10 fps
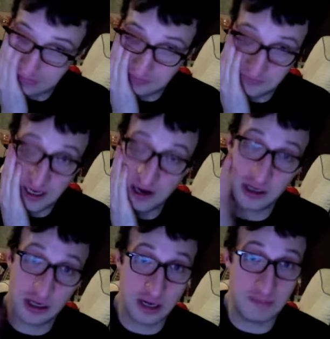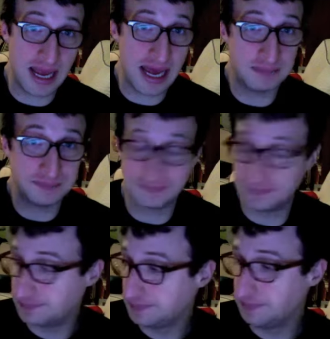Very good, man.
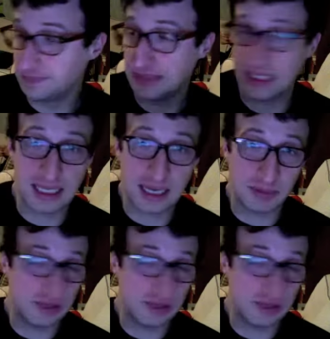I can't believe